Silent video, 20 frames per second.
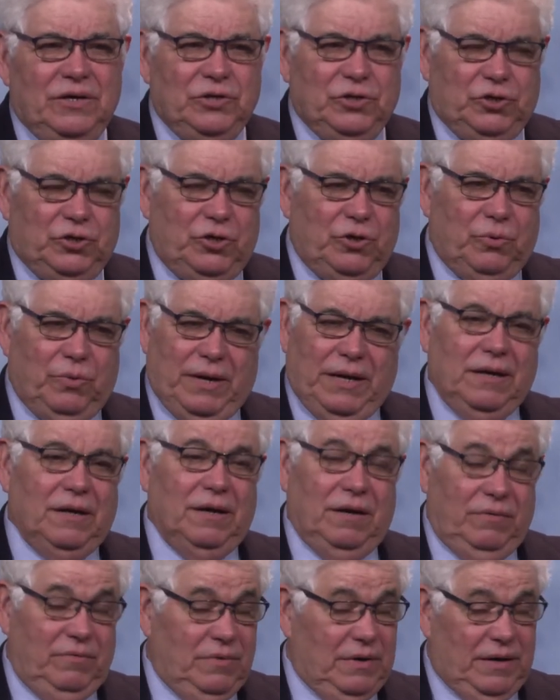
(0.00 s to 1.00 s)
Sure. We
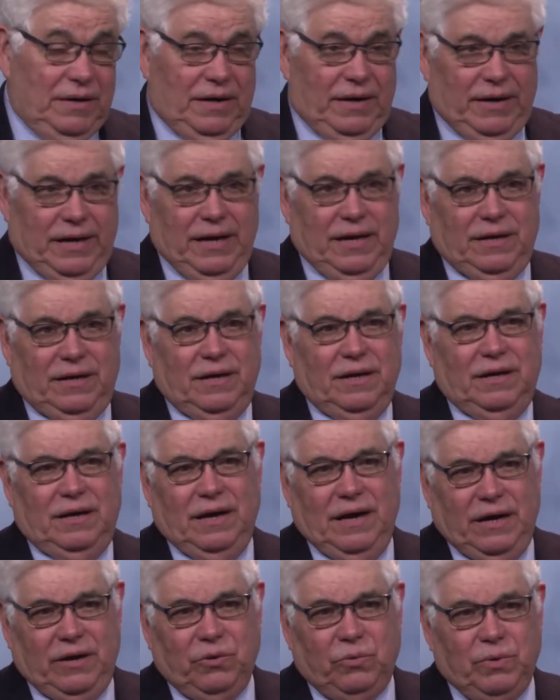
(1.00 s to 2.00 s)
uh, again,
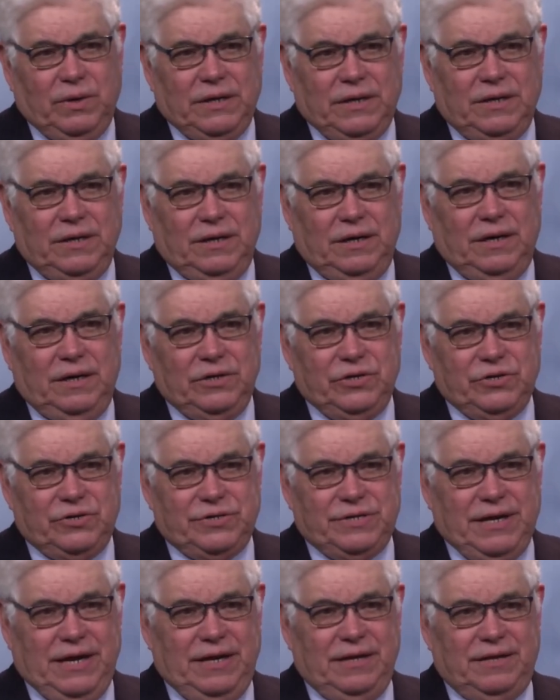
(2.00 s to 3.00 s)
I don't want to
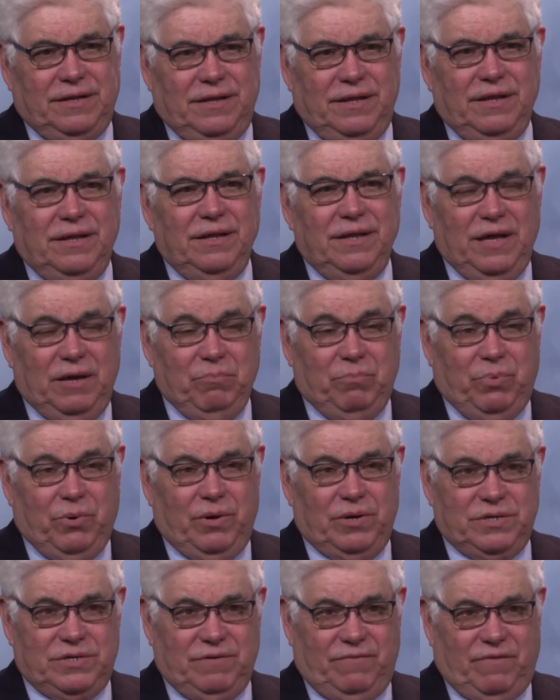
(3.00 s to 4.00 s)
understate the
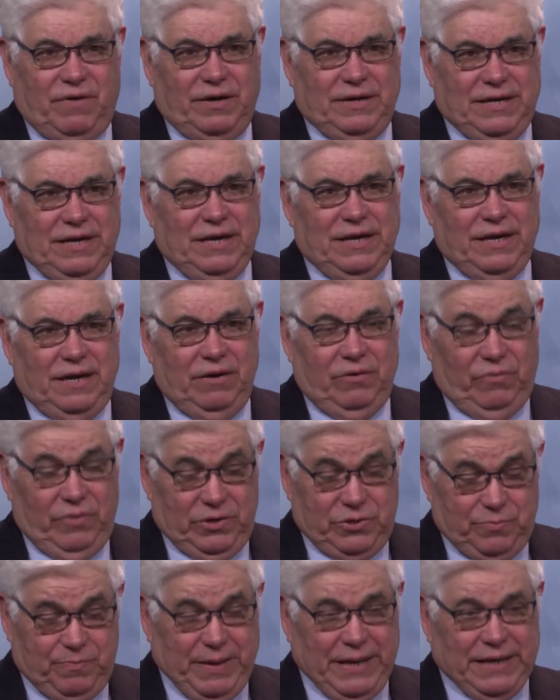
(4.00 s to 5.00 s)
importance of our dele-
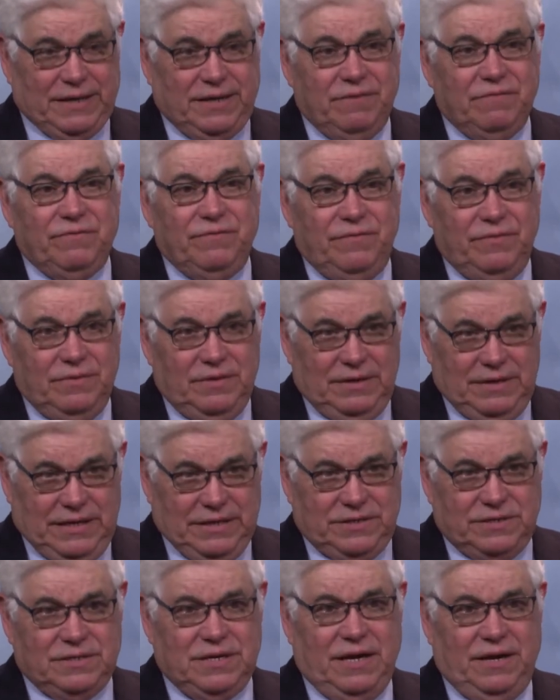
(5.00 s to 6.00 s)
respective
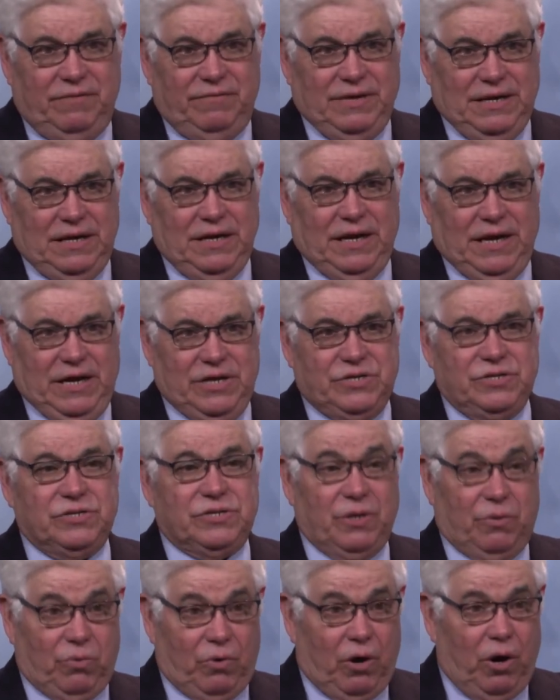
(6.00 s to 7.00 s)
legislative
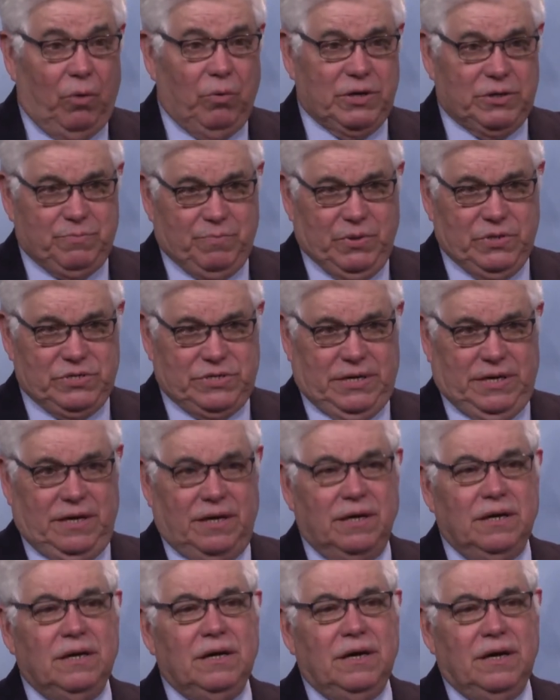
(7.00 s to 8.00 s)
delegations that were always
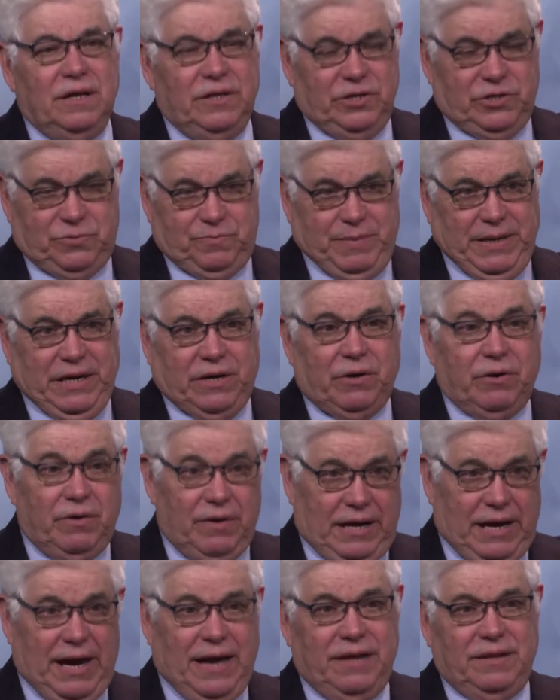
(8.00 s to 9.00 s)
pushing the
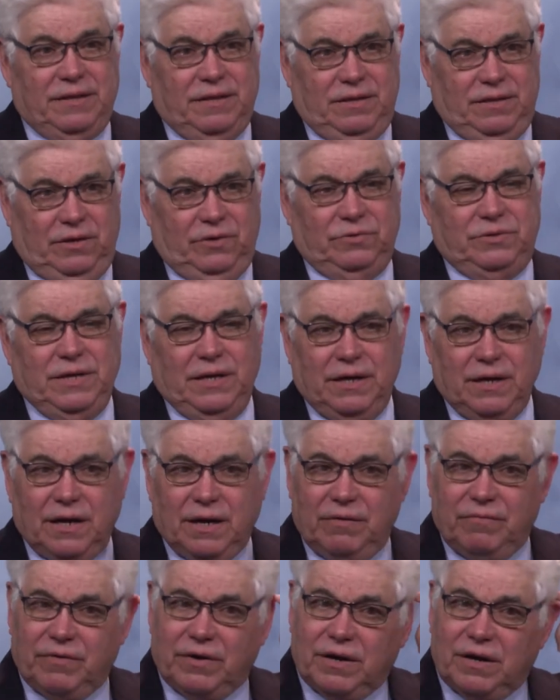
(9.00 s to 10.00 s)
speaker and the lieutenant
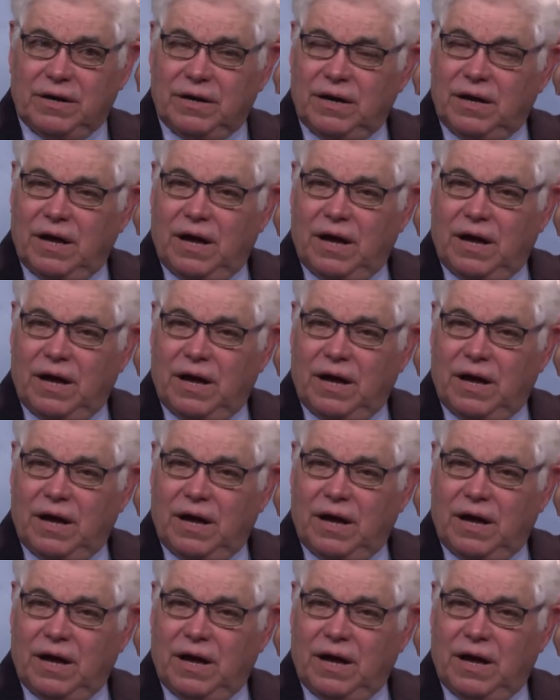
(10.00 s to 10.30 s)
governor.